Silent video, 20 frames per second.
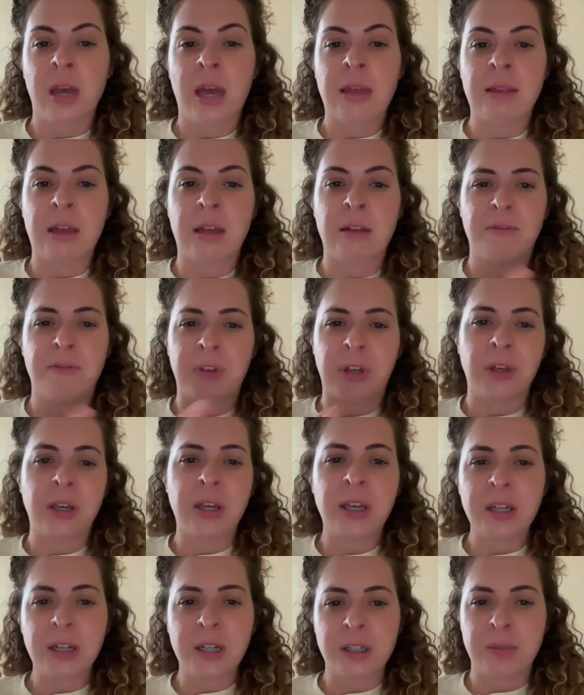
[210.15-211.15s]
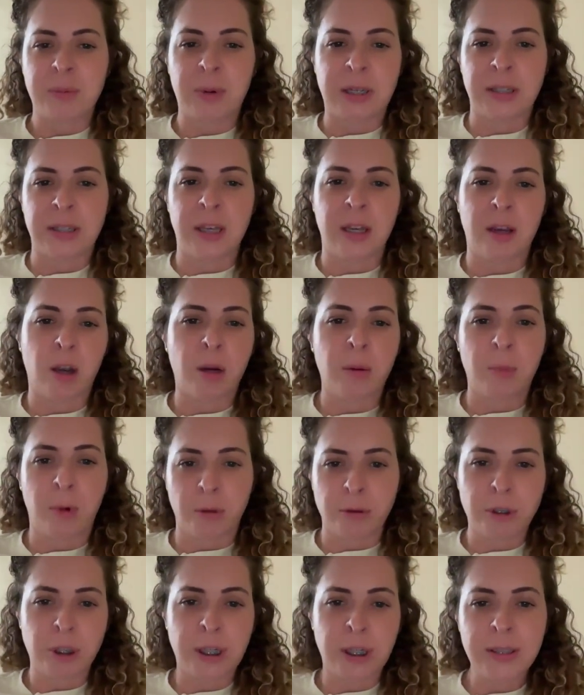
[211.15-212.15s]
and then feeling and expressing our
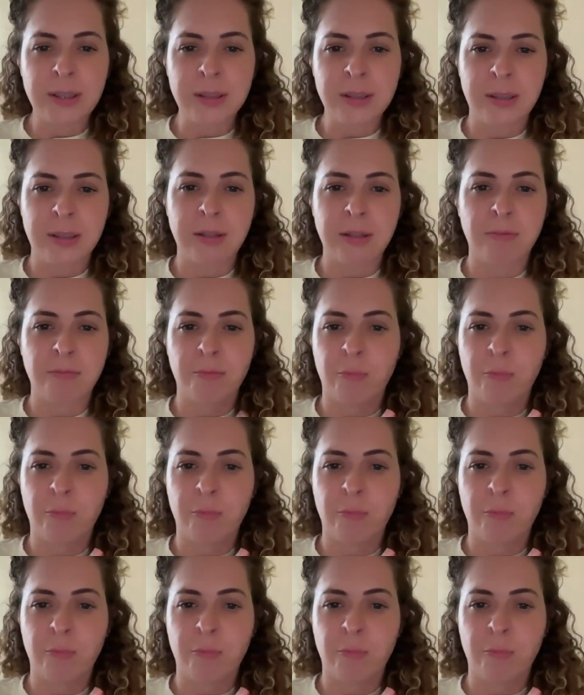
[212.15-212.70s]
emotions